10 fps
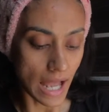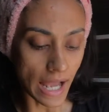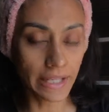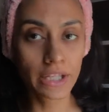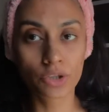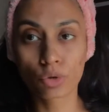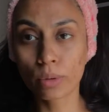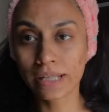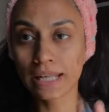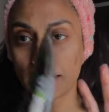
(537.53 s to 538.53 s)
I need to
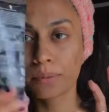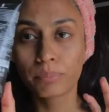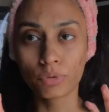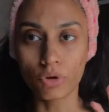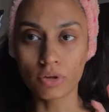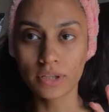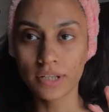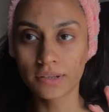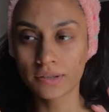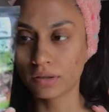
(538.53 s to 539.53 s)
quickly put on
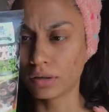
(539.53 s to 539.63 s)
this